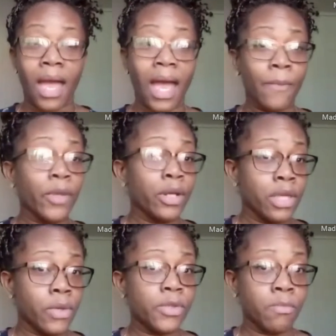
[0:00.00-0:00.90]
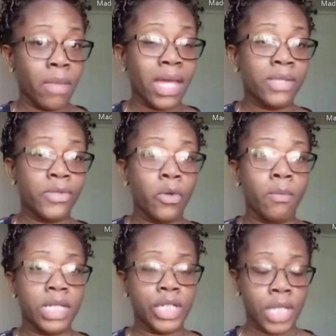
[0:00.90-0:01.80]
I'm going to use my
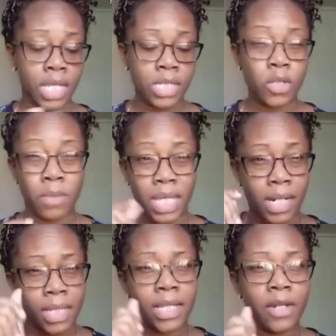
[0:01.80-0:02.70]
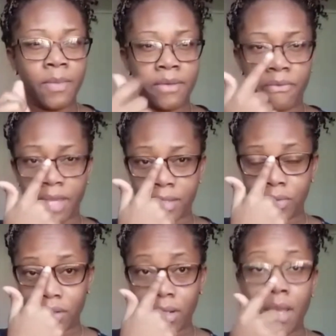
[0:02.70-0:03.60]
sewing machine to make it a little bit
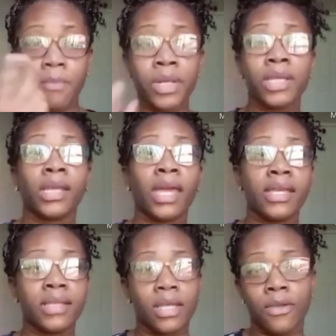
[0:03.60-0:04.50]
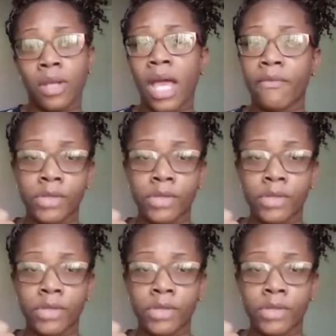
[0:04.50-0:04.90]
faster, but in the case that you don't have